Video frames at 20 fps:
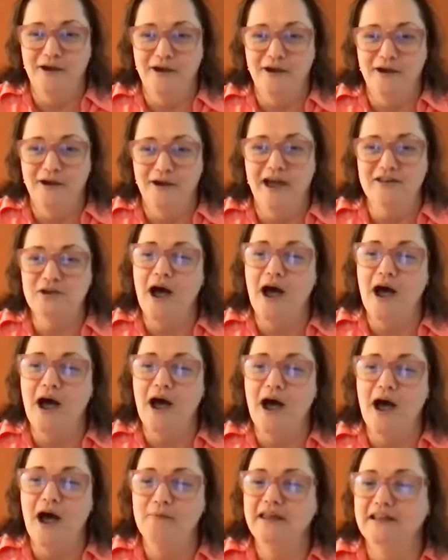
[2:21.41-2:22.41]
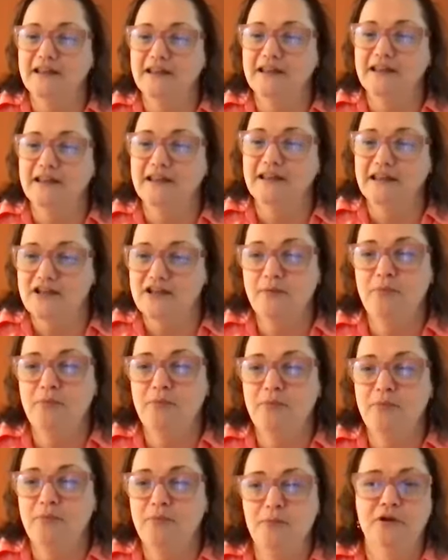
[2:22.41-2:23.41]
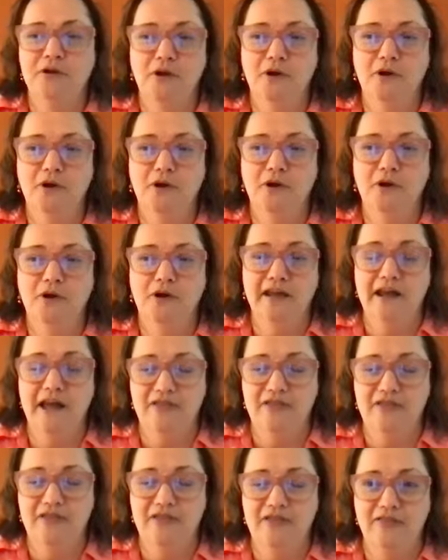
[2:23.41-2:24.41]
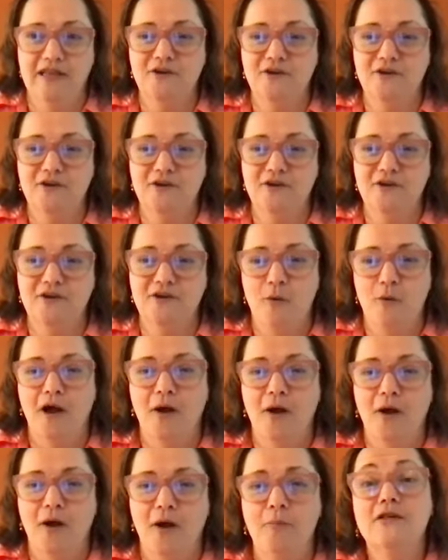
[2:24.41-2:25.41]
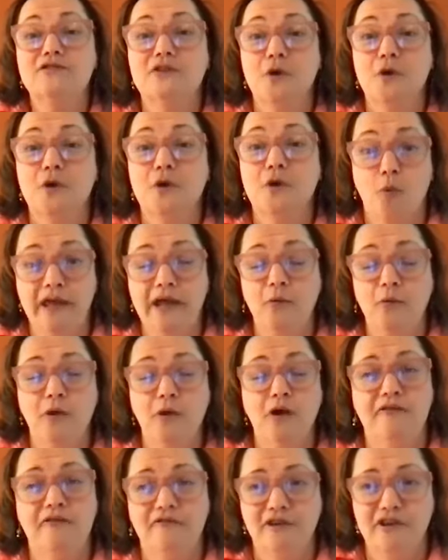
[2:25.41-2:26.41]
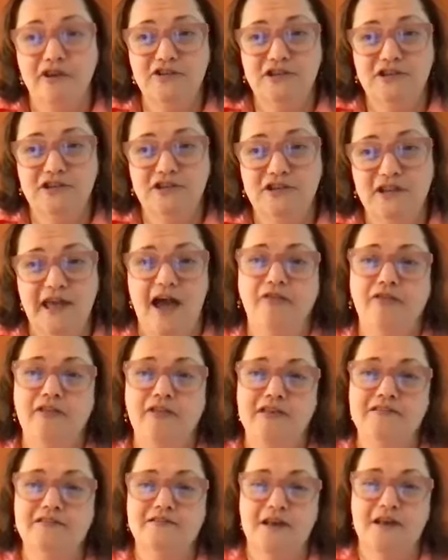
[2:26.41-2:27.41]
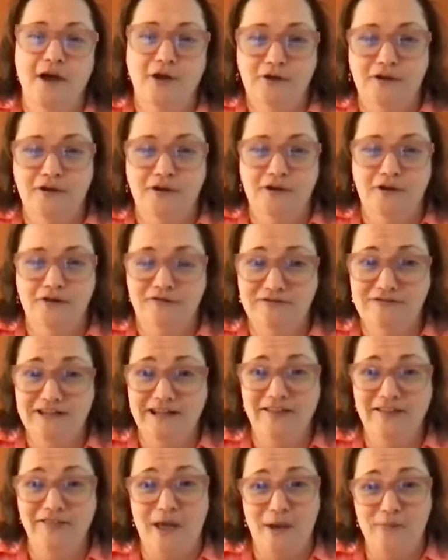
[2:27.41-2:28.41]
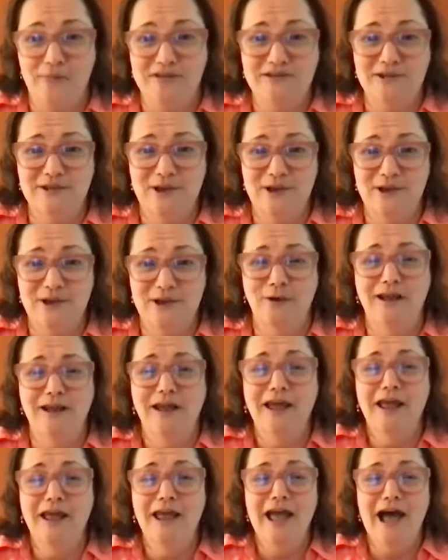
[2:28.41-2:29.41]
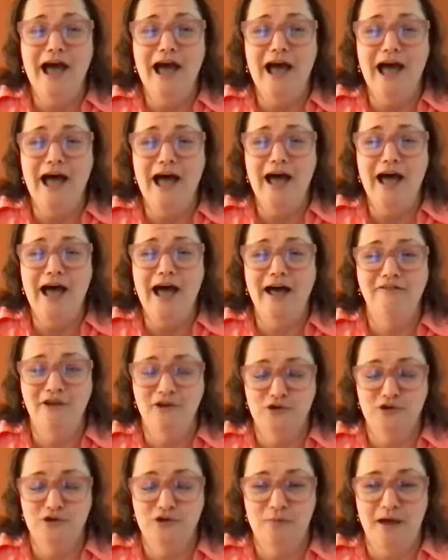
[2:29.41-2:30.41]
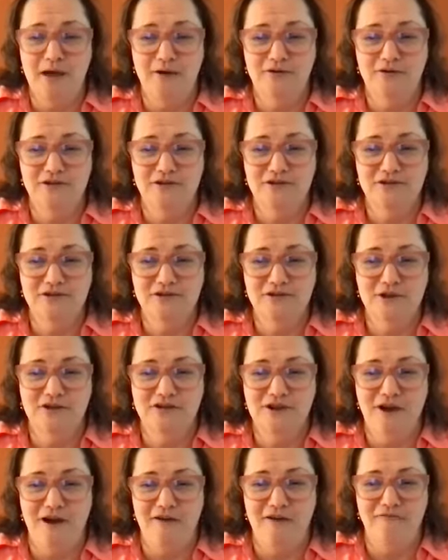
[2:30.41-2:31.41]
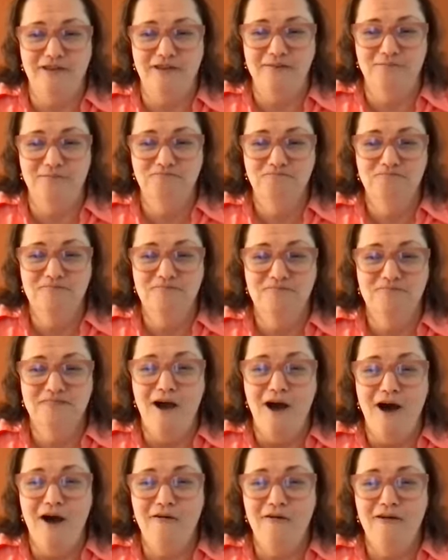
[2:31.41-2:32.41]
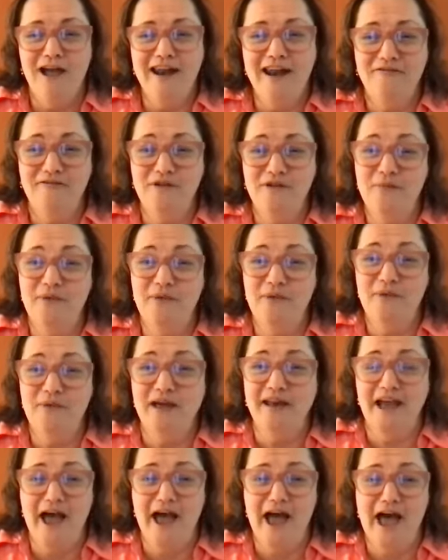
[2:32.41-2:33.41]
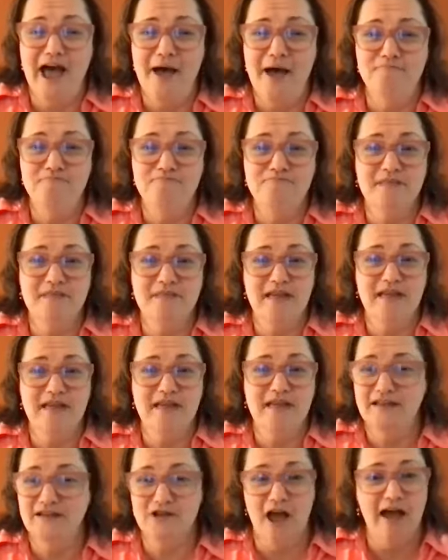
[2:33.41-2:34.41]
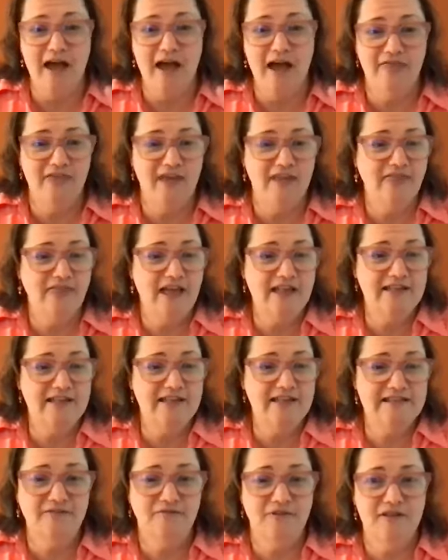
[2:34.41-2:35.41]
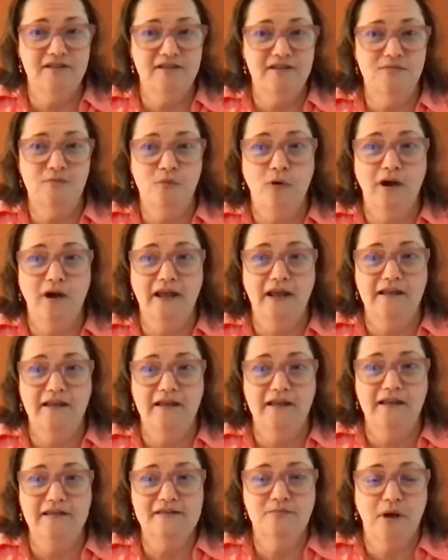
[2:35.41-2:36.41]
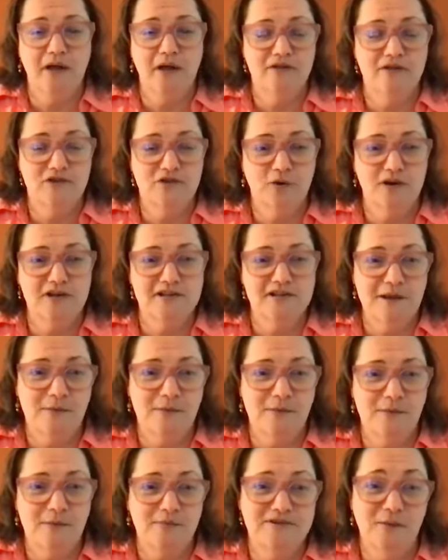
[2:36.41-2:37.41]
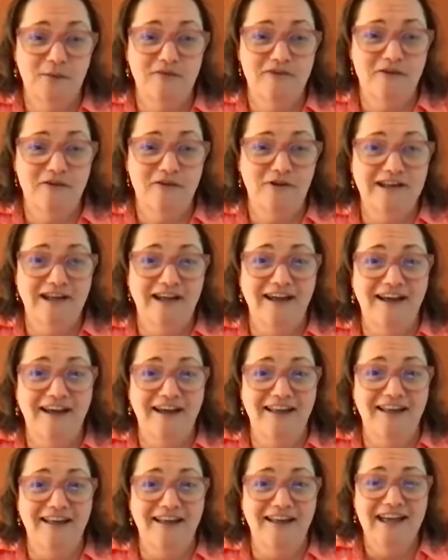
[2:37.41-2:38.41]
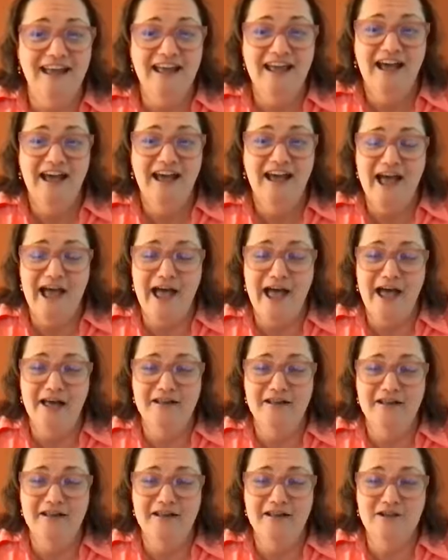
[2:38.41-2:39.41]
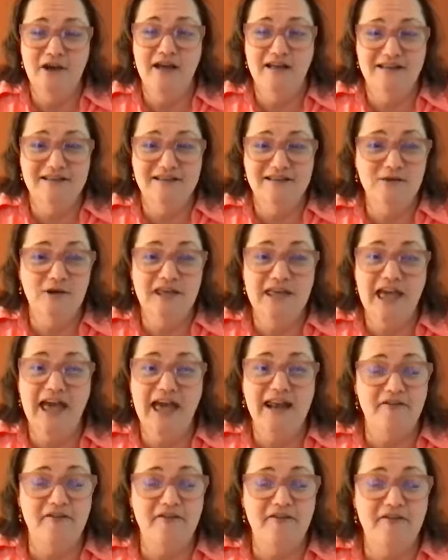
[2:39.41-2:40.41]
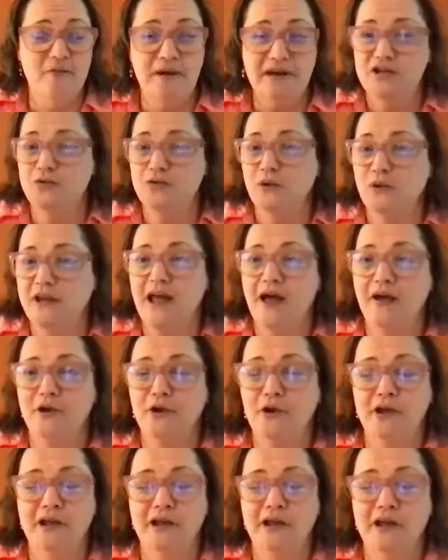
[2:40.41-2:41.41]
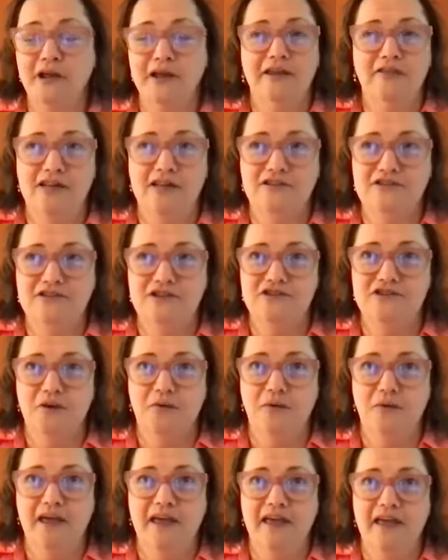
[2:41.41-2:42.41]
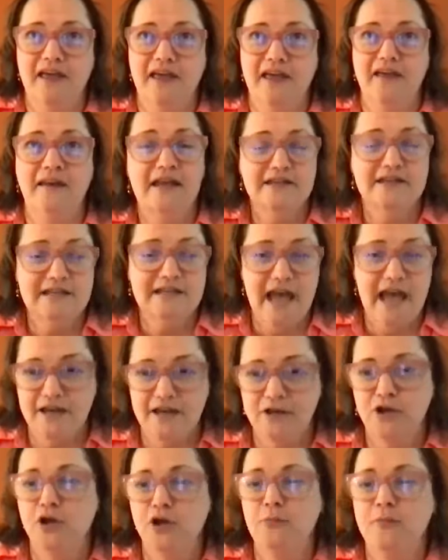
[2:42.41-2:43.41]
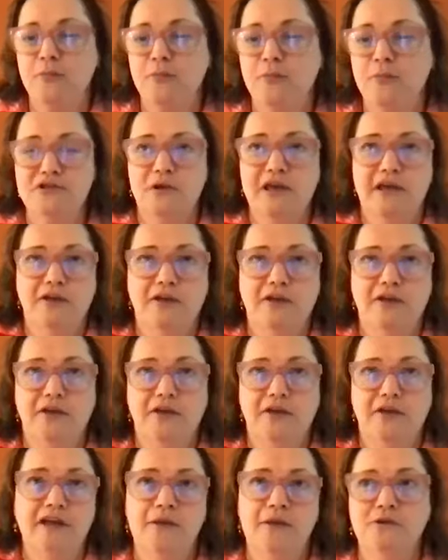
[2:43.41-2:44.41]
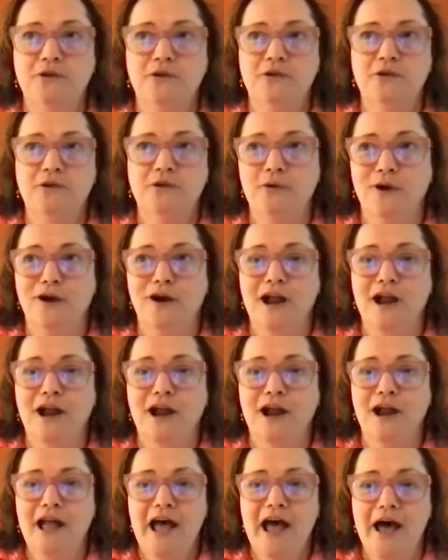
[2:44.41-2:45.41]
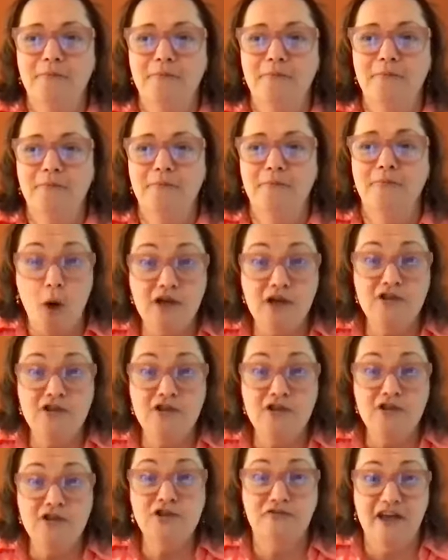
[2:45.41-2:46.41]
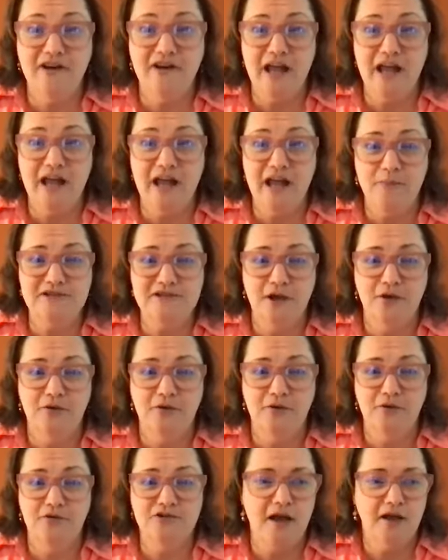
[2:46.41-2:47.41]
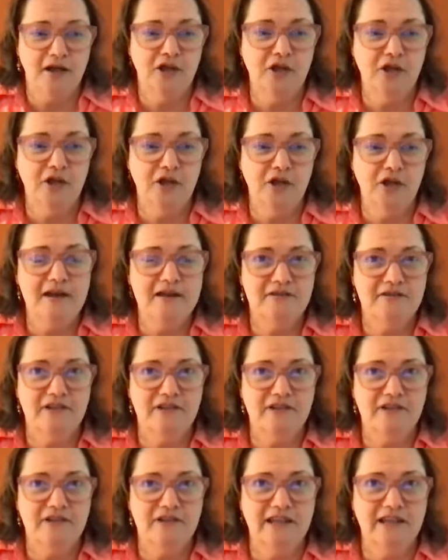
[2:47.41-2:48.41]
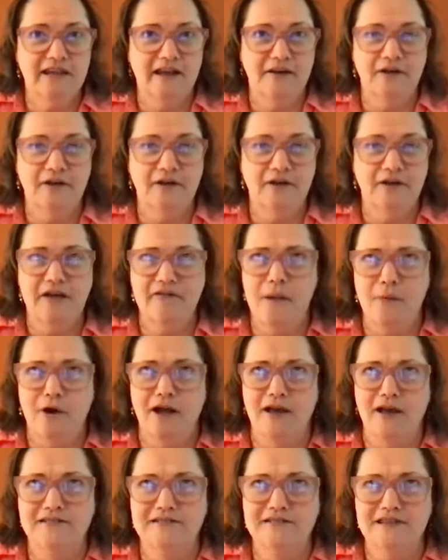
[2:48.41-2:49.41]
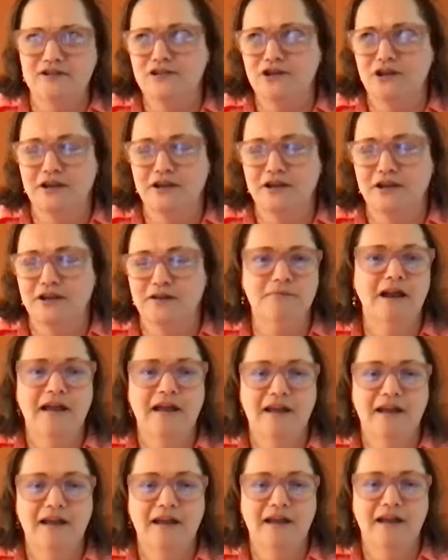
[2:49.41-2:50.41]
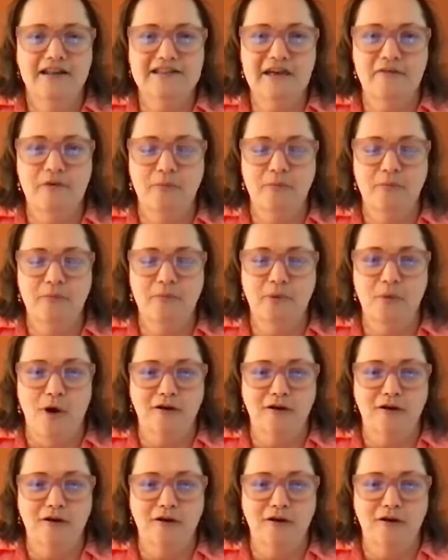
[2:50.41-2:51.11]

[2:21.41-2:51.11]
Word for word: Okay, so I'm getting at least three people who agree, and I think that's a quorum. So we will officially count this as the 115th episode uh, of History Matters, and so does coffee. All right, everybody. Um, John, I think that's it for this morning. This is probably the shortest episode we've ever done. Yes, uh, yes. So again, everybody tweet out your healing thoughts to Joanne, tag newbie so he can read them to her. Um, go watch your favorite episode. John, can you remind us of the link? I don't have it memorized. I should. I just have it.